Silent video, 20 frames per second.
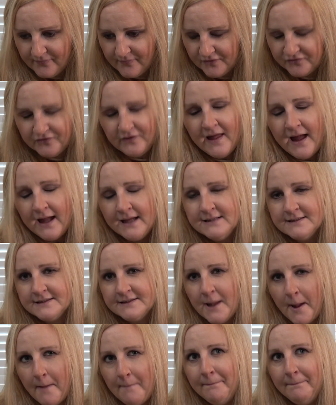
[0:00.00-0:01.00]
so that
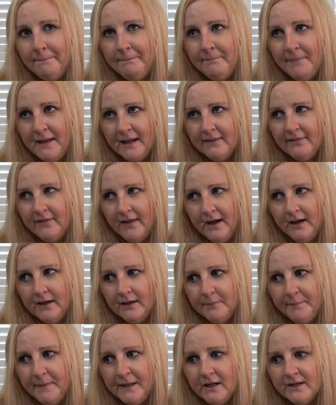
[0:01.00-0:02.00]
is a big
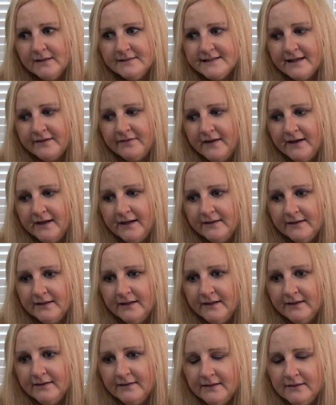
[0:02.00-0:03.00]
thing, because I think,
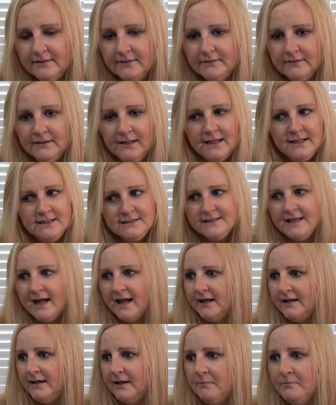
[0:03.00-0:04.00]
like I
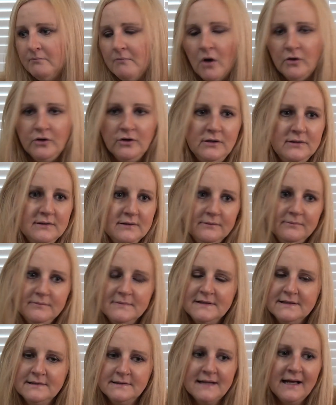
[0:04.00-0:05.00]
say, in modern
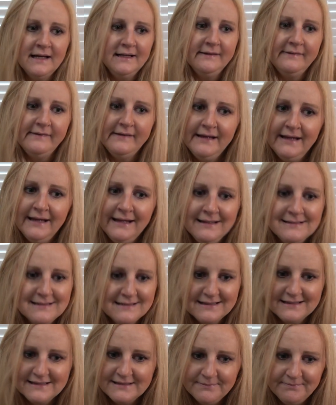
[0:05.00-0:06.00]
society,
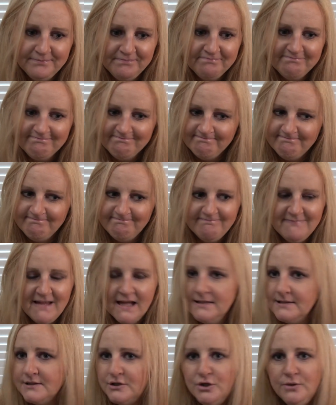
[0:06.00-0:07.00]
it's
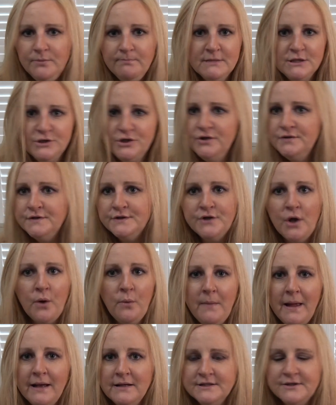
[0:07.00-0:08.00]
misused so
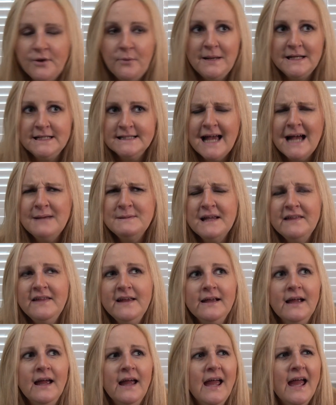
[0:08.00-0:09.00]
many times. I
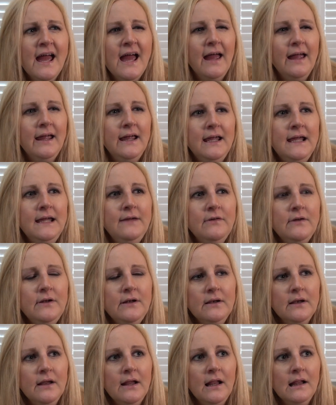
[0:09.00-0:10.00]
think
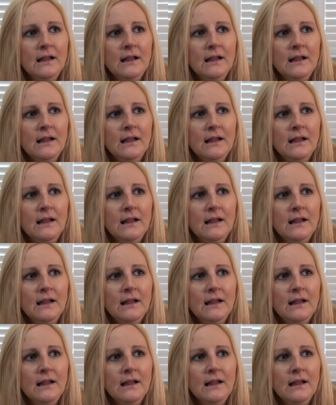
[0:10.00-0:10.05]
even